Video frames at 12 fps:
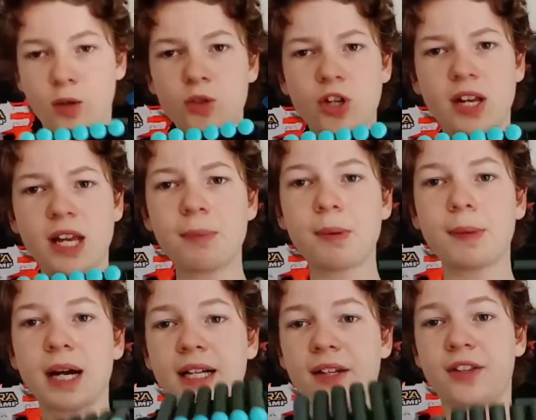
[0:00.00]
And also keep in
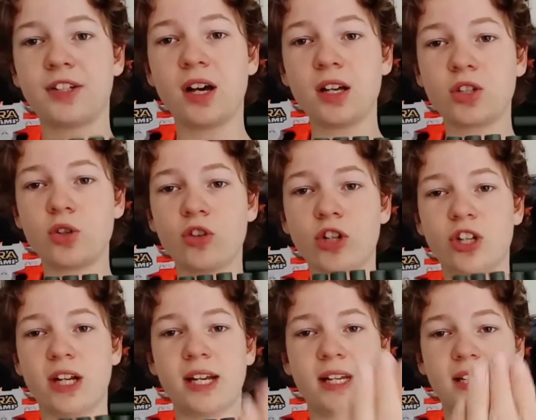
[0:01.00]
mind, the dart
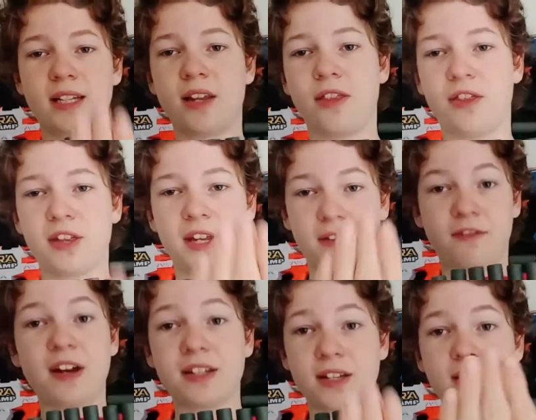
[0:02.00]
storage it
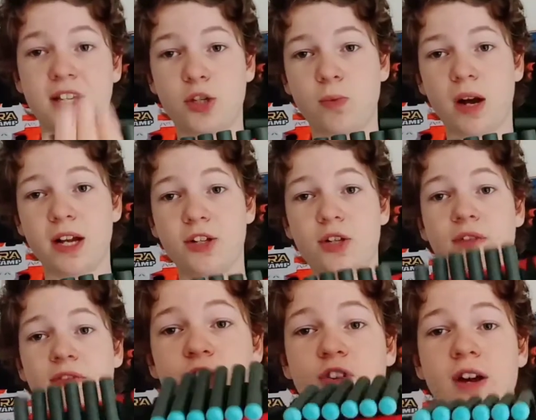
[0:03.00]
faces this way. So
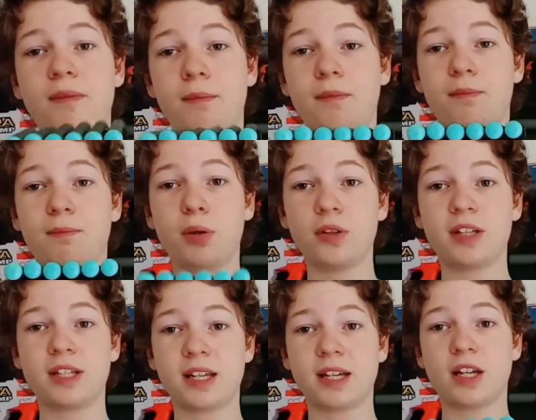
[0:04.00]
try and put
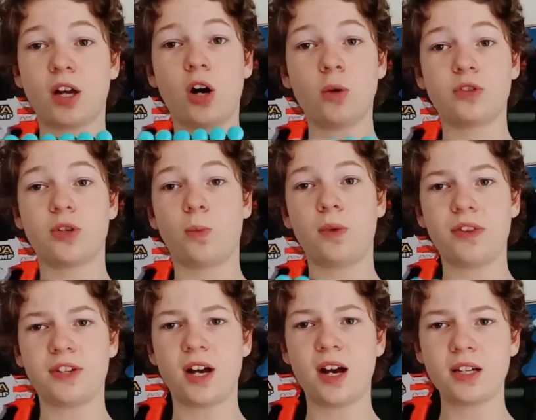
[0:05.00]
this thing in a holster with the
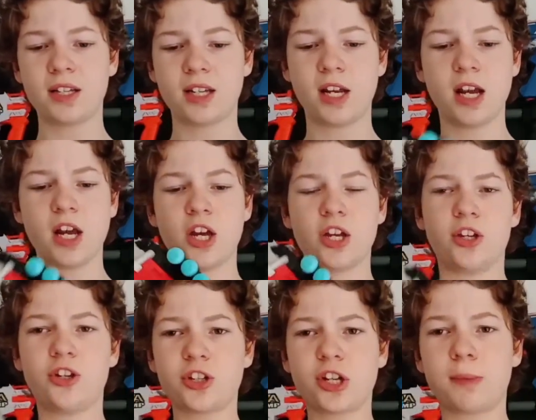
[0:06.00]
darts,
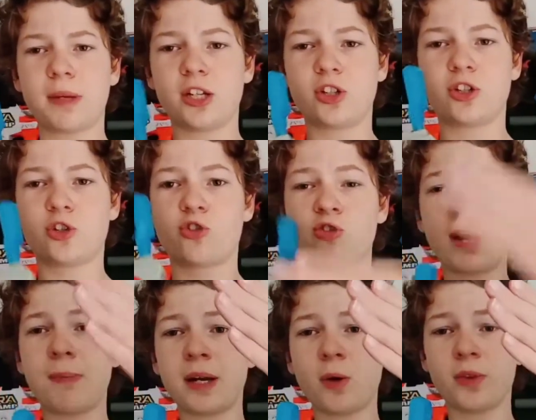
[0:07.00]
you're just going to be
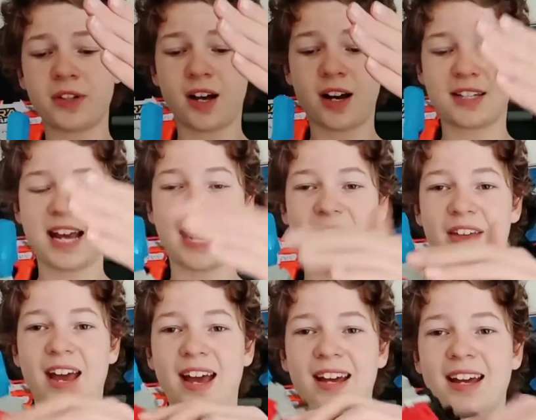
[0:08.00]
scraping all the darts out of
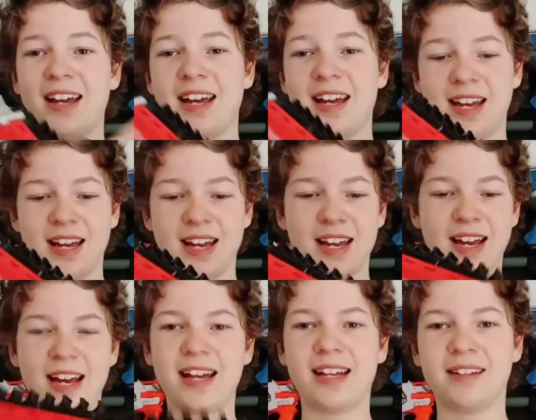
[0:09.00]
there,
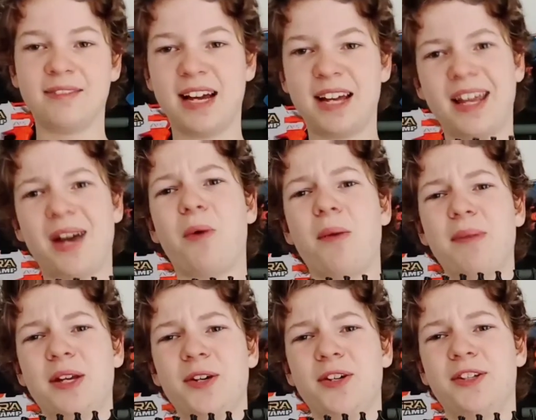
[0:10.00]
and that won't be
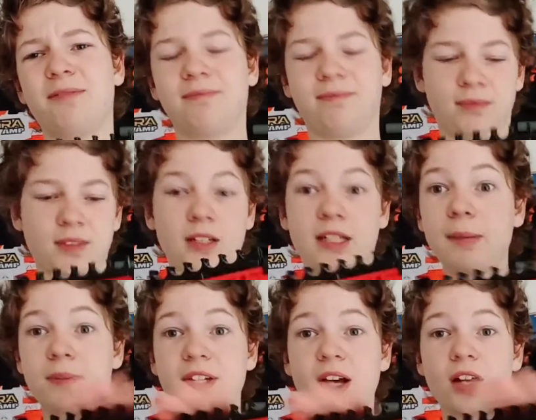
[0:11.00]
good. I'll keep
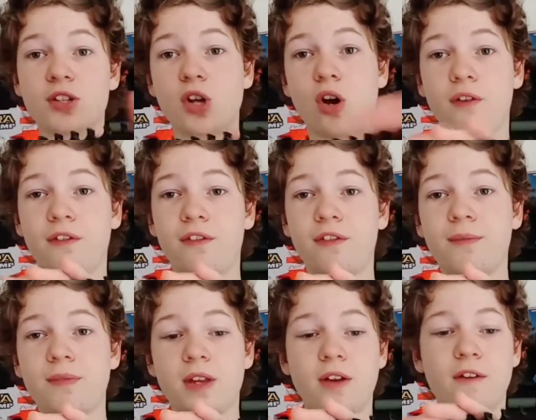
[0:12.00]
the darts off
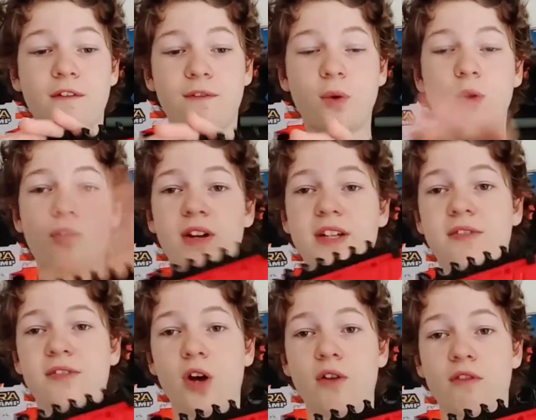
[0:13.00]
for the rest of
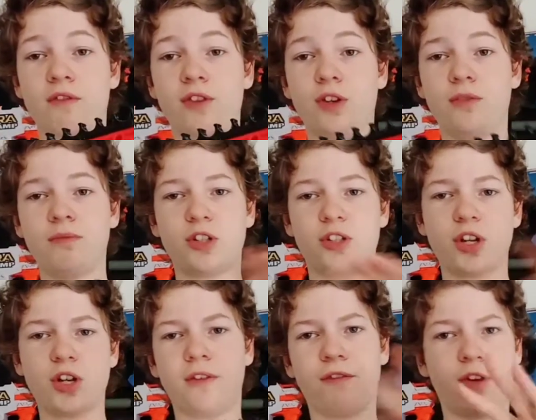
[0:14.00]
the overview, just so
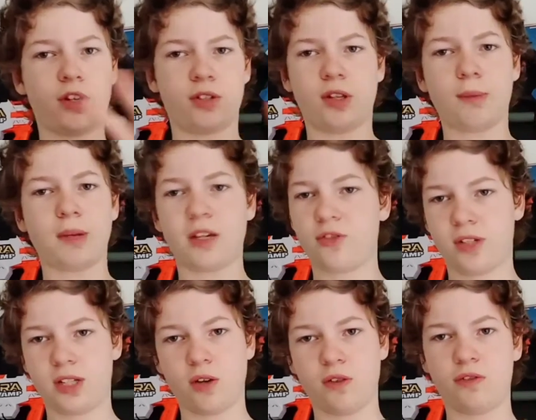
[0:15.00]
you can focus on the blaster
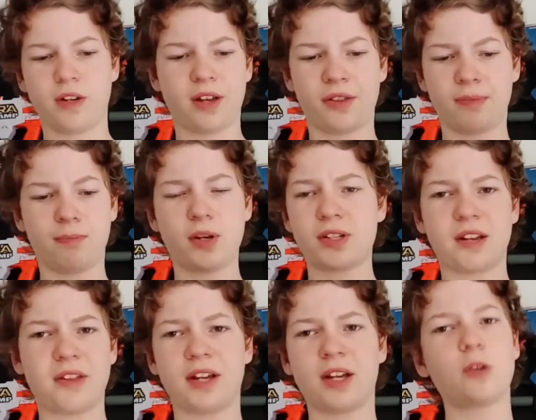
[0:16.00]
itself. And I personally
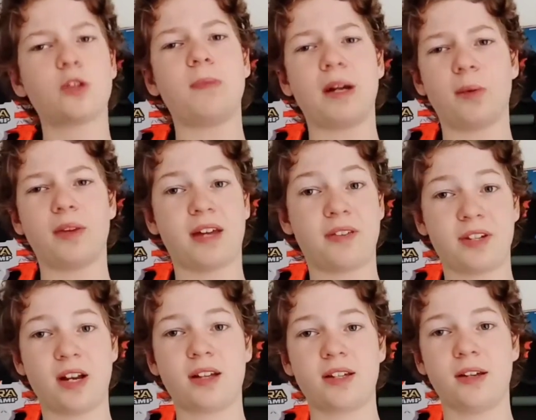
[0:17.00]
think it looks better without the
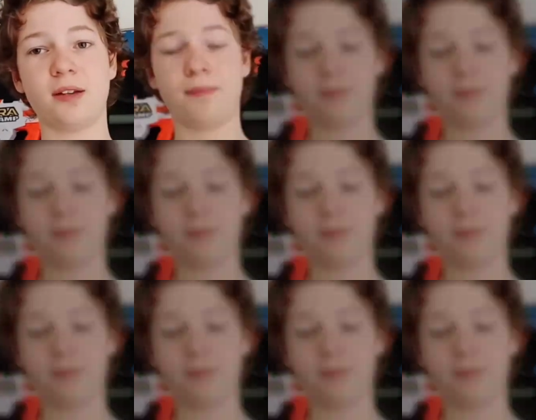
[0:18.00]
darts in it.